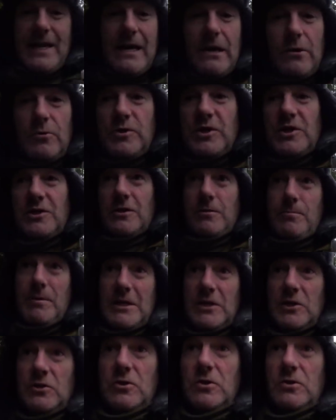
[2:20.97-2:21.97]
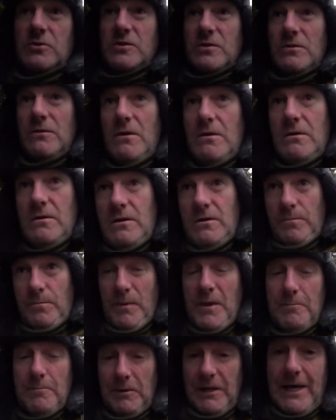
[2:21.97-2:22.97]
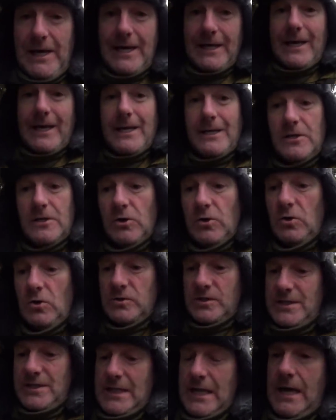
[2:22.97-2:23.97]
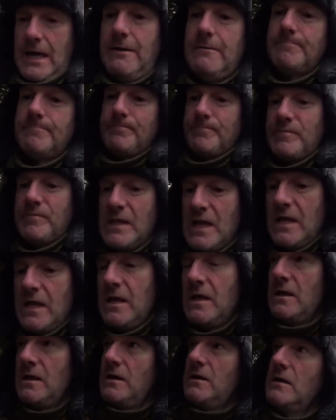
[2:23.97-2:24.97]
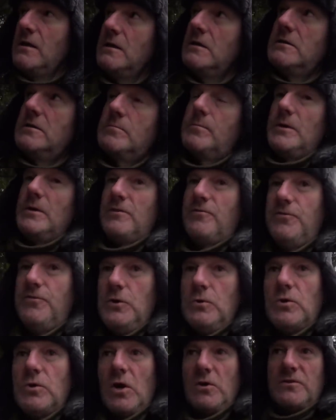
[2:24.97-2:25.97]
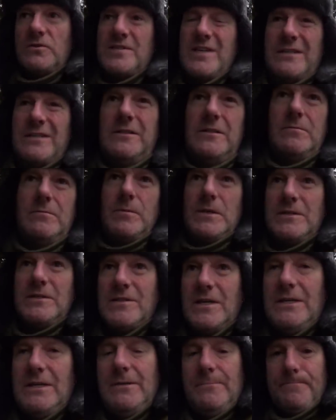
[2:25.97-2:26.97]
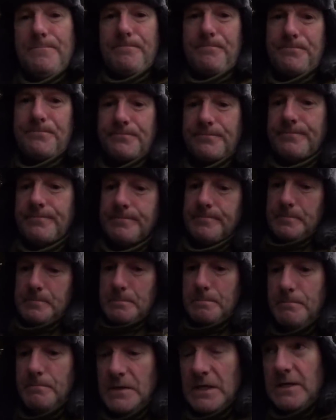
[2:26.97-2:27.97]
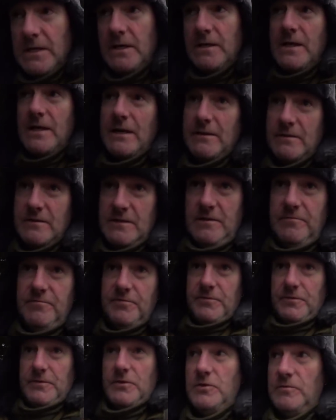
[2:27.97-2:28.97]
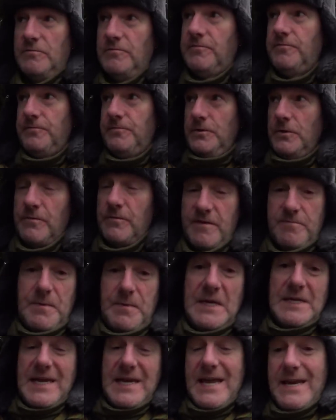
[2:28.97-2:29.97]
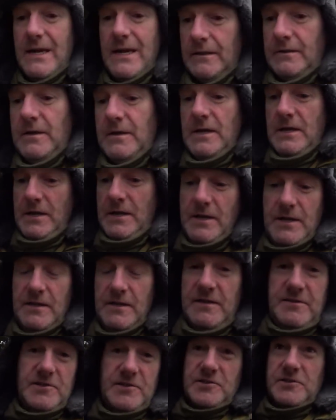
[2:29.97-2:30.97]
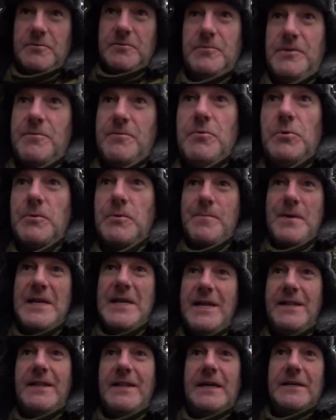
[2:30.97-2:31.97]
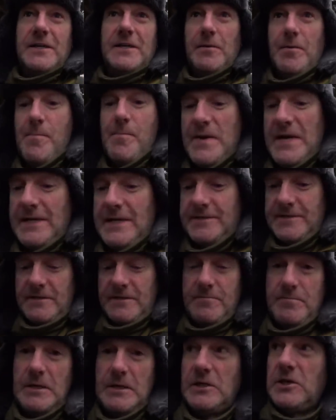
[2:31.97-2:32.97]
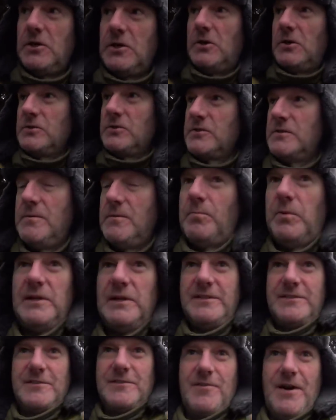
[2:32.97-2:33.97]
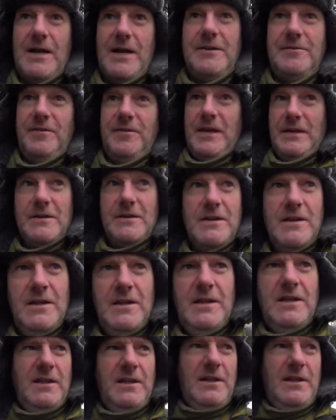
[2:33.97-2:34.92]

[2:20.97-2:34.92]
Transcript: in now, you're going to be caught. People are getting caught in there. There's been a few contacted me saying that they've come, you know, they've been in, and they've only been in there a couple of minutes and they've been caught, and the police arrive there and